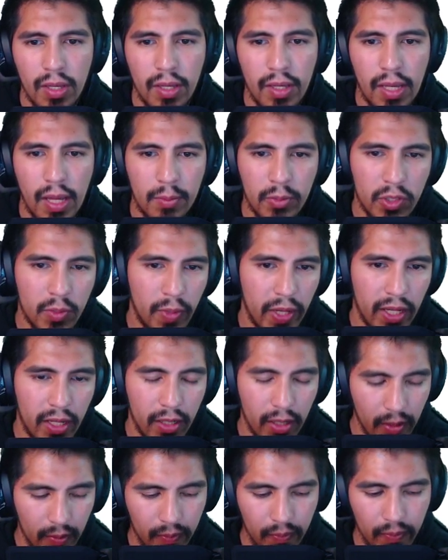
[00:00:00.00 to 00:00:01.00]
I'm just making
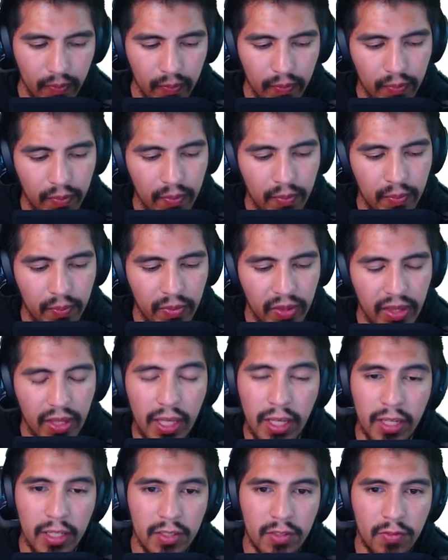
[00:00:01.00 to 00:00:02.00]
up
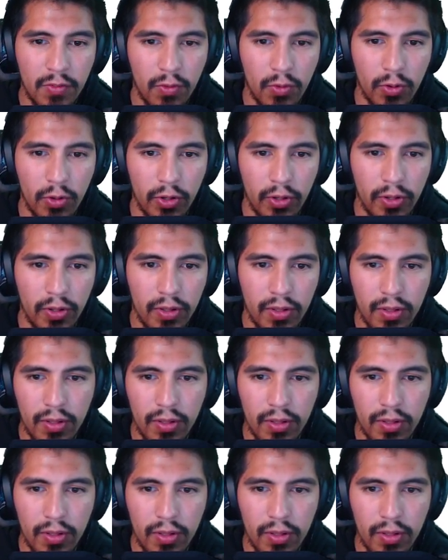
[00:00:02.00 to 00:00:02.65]
things for